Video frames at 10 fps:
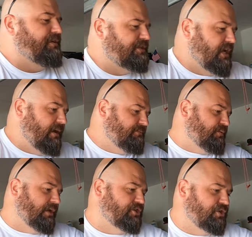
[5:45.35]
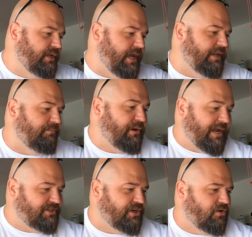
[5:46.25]
love these times when I should edit,
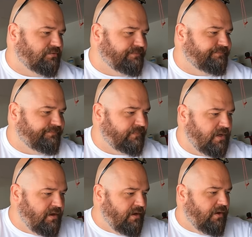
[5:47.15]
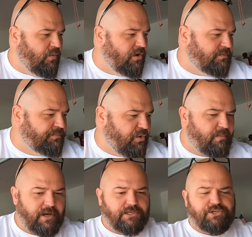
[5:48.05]
but I don't? Welcome to the
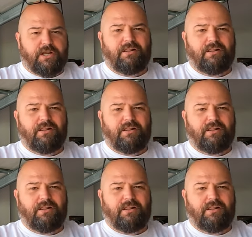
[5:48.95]
Pro Monkey